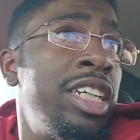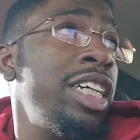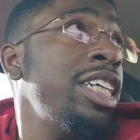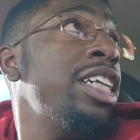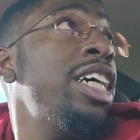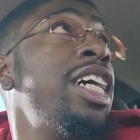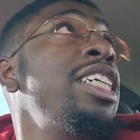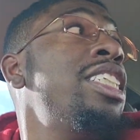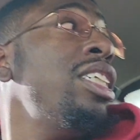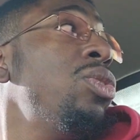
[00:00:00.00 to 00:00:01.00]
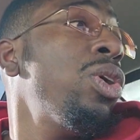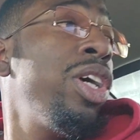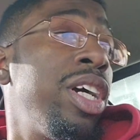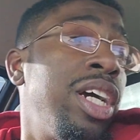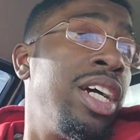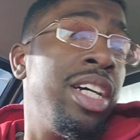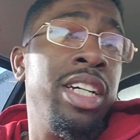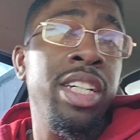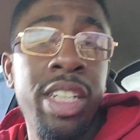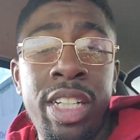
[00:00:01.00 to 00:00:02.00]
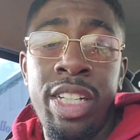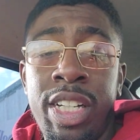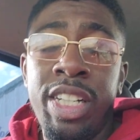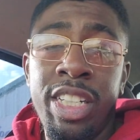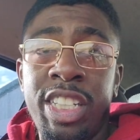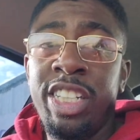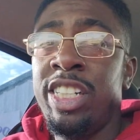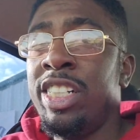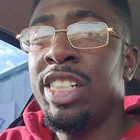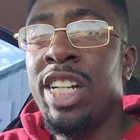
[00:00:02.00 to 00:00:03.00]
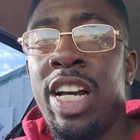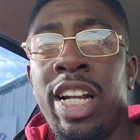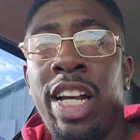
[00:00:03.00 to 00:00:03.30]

The heat and the AC work. Interior is not